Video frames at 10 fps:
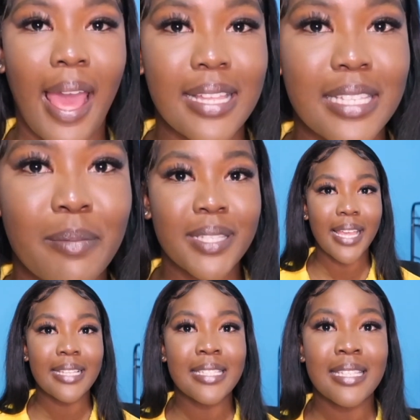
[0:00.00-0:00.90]
items
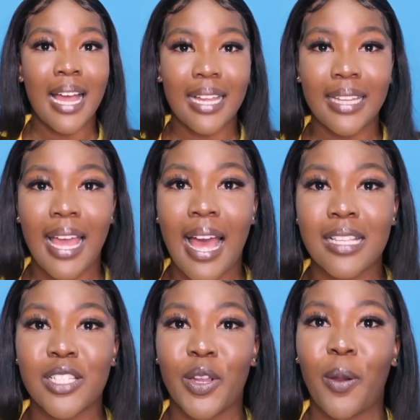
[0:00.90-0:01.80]
exactly
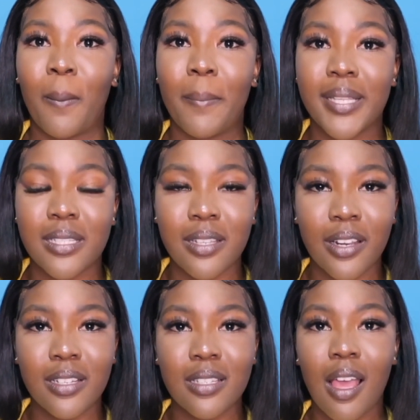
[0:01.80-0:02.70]
as your
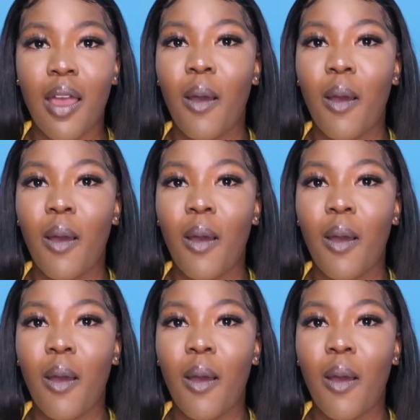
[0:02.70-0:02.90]
competitors.